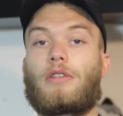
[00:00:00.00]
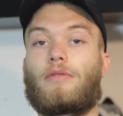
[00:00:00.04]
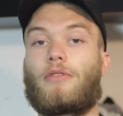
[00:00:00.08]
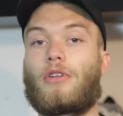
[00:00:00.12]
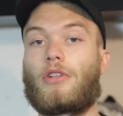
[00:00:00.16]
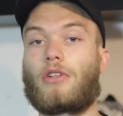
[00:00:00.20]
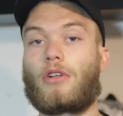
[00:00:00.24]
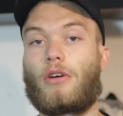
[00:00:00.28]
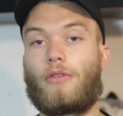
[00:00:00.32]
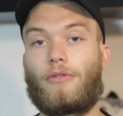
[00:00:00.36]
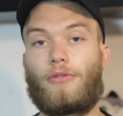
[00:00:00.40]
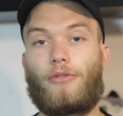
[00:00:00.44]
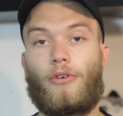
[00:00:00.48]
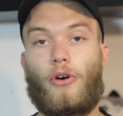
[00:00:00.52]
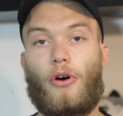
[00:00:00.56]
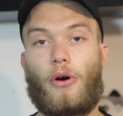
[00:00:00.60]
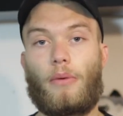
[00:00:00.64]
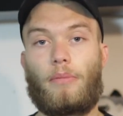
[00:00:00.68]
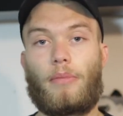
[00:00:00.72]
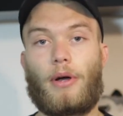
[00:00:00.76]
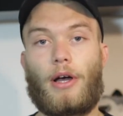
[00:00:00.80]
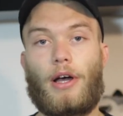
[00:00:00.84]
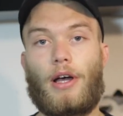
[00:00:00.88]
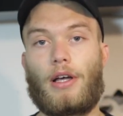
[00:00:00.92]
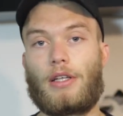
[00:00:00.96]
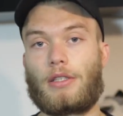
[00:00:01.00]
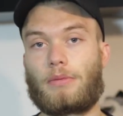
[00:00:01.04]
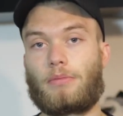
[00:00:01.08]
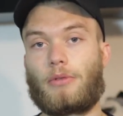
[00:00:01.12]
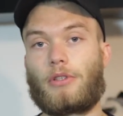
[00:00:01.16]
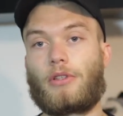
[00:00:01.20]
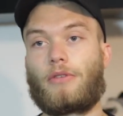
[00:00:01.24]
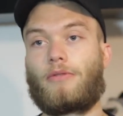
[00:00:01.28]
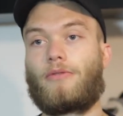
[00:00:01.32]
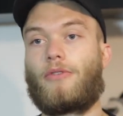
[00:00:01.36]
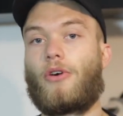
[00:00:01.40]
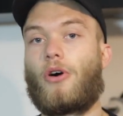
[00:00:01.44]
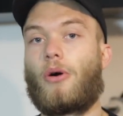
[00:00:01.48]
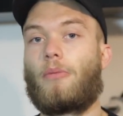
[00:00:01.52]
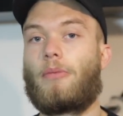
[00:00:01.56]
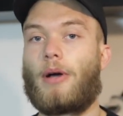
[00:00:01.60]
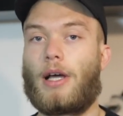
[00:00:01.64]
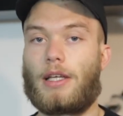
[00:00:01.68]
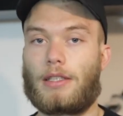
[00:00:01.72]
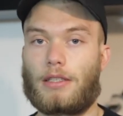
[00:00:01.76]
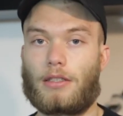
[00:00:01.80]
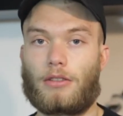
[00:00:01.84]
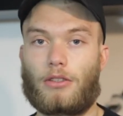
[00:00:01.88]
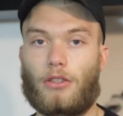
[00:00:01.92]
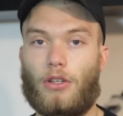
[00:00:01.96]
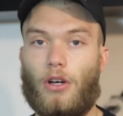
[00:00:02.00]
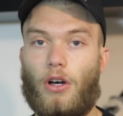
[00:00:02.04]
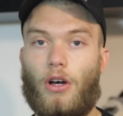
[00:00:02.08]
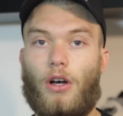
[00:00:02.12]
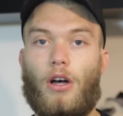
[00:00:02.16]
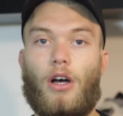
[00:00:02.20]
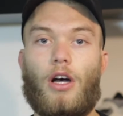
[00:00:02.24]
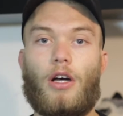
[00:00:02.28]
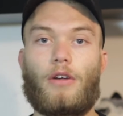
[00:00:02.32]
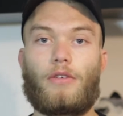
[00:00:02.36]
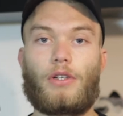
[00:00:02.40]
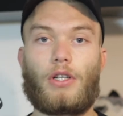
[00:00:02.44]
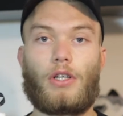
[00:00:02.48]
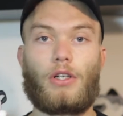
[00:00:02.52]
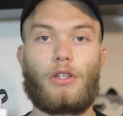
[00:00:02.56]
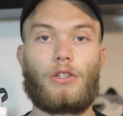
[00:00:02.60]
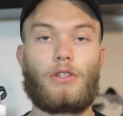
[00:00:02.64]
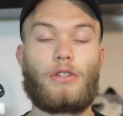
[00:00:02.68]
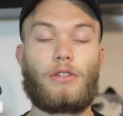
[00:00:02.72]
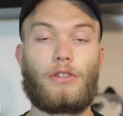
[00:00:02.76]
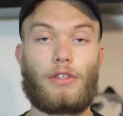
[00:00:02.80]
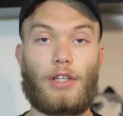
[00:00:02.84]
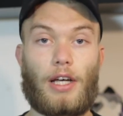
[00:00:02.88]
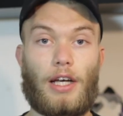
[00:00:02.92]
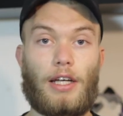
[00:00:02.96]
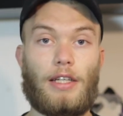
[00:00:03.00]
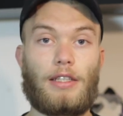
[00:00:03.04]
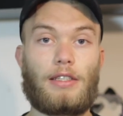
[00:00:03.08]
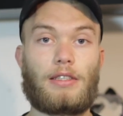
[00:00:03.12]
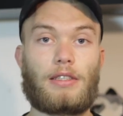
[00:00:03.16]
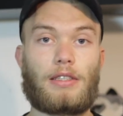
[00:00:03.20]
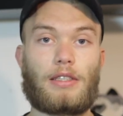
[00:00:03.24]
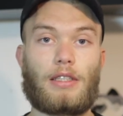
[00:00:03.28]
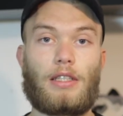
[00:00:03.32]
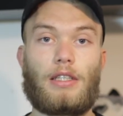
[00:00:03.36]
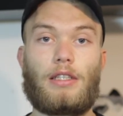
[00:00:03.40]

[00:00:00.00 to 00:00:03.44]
I've only got four pairs, but the four pairs I've got are all nice,